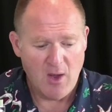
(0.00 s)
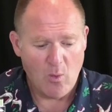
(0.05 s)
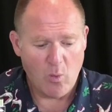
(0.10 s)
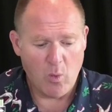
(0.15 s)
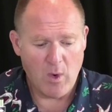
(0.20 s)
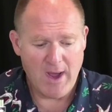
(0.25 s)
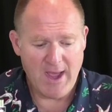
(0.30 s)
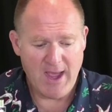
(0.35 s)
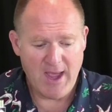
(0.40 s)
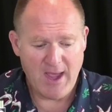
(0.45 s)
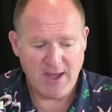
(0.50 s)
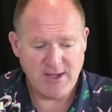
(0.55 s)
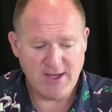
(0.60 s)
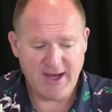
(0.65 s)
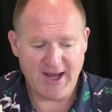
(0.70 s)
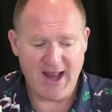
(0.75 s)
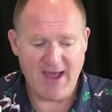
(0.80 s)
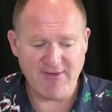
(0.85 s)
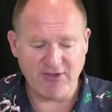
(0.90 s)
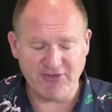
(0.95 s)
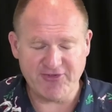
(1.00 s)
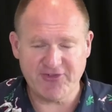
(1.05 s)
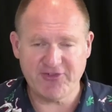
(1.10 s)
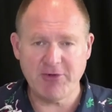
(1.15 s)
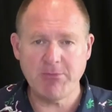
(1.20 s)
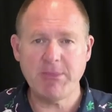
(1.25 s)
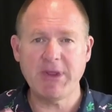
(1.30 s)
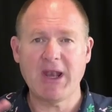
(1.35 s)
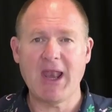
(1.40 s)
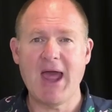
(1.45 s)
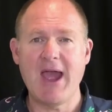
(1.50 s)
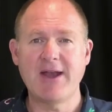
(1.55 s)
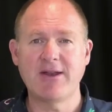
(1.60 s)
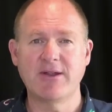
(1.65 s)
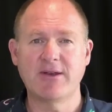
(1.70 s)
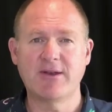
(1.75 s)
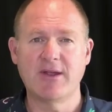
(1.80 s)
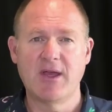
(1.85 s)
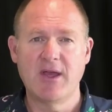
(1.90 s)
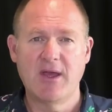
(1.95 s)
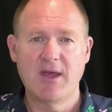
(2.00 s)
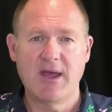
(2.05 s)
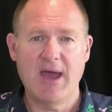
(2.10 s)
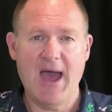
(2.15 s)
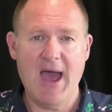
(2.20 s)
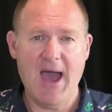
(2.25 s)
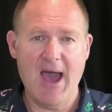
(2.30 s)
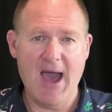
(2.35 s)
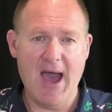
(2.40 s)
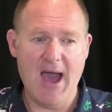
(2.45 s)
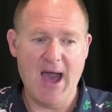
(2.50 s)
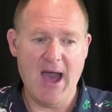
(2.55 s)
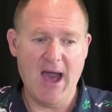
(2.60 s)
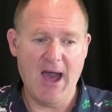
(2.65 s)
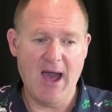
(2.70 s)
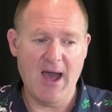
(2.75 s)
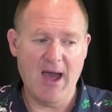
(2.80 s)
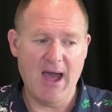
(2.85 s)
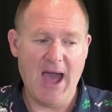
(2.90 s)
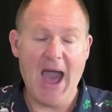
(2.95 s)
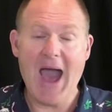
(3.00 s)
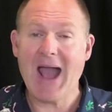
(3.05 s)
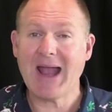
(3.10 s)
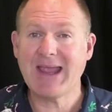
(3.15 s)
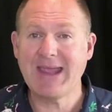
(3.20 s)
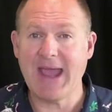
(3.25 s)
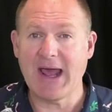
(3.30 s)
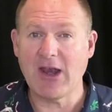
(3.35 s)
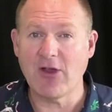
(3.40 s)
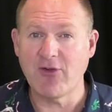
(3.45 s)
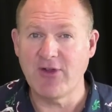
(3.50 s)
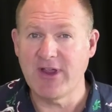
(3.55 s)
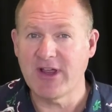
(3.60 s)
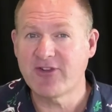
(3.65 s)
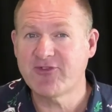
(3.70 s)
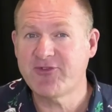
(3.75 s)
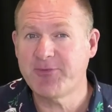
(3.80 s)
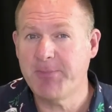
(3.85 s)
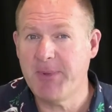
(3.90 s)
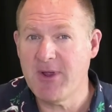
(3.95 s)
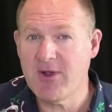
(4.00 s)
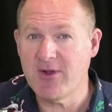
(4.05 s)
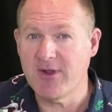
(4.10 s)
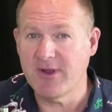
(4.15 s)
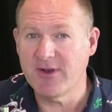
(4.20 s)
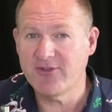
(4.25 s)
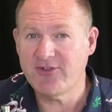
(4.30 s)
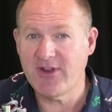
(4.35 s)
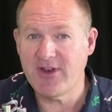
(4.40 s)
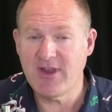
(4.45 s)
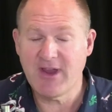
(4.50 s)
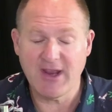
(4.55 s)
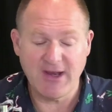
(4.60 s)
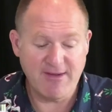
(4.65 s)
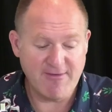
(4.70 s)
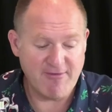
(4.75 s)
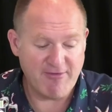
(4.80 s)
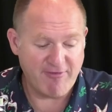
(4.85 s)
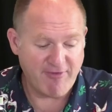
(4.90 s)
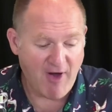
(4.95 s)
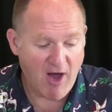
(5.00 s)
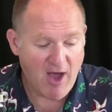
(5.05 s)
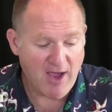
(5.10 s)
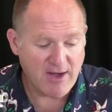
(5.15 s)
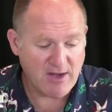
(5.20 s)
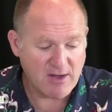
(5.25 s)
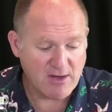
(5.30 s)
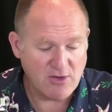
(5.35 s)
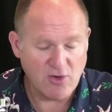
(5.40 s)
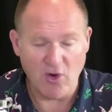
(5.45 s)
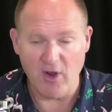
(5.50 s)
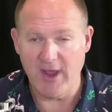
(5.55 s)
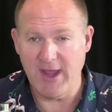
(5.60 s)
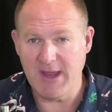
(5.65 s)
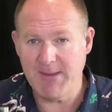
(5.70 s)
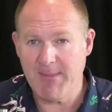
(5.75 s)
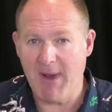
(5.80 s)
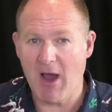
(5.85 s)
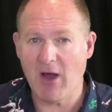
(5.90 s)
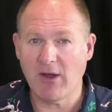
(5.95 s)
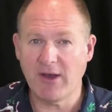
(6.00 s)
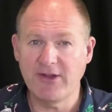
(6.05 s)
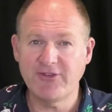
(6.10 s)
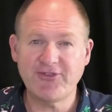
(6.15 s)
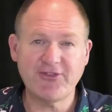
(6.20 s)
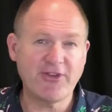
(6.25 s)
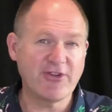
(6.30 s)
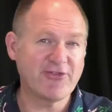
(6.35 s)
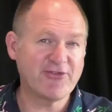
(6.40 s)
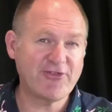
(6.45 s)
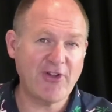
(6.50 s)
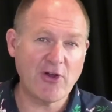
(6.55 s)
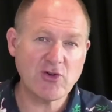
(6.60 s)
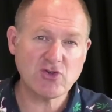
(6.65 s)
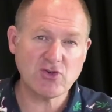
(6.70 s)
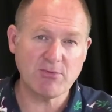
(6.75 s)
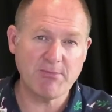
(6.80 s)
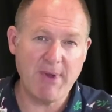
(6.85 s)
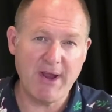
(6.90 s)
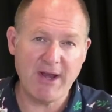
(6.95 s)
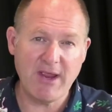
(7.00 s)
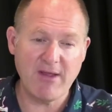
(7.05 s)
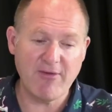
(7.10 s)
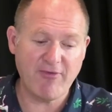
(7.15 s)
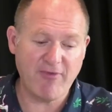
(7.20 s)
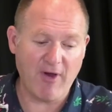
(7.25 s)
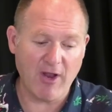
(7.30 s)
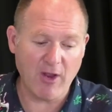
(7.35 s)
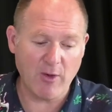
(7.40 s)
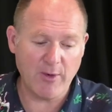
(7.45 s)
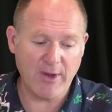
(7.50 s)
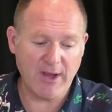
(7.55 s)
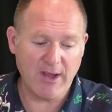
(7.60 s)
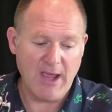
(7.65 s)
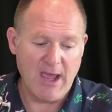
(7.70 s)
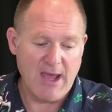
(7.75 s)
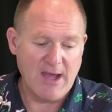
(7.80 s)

where you can have a simulated uh, art gallery experience and you can invite your email list, your social media following,